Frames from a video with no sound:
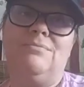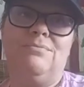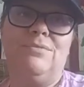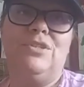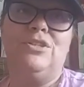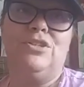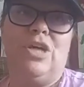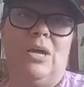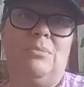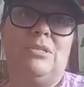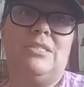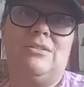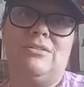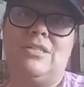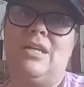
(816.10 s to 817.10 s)
the job is
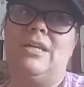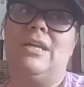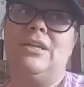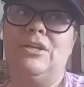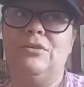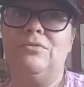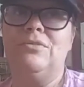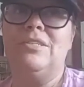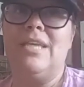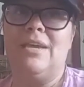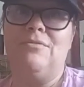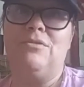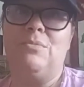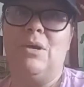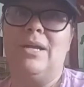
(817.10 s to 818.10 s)
still done and you've
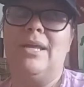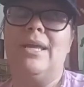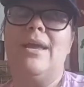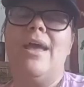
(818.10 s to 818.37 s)
saved money.